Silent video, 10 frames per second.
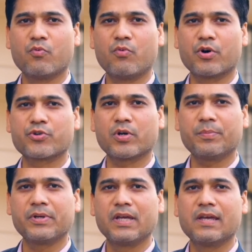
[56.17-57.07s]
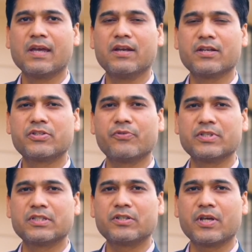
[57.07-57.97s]
workshop, industry
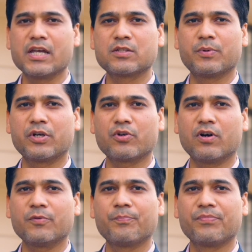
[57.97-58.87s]
visit, expert talk,